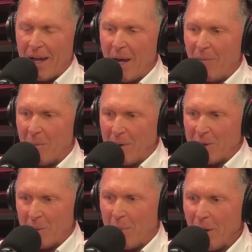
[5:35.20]
up from a
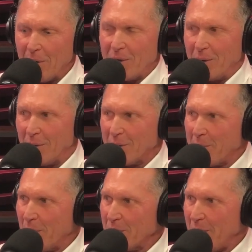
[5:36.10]
spiritual
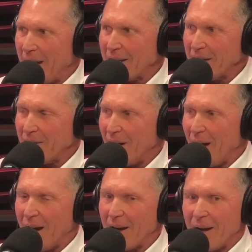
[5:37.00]
perspective
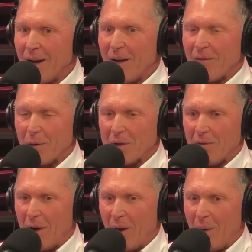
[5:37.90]
on, first
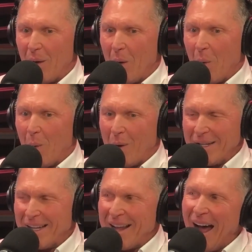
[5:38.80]
of all, what
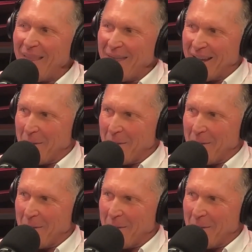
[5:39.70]
does God think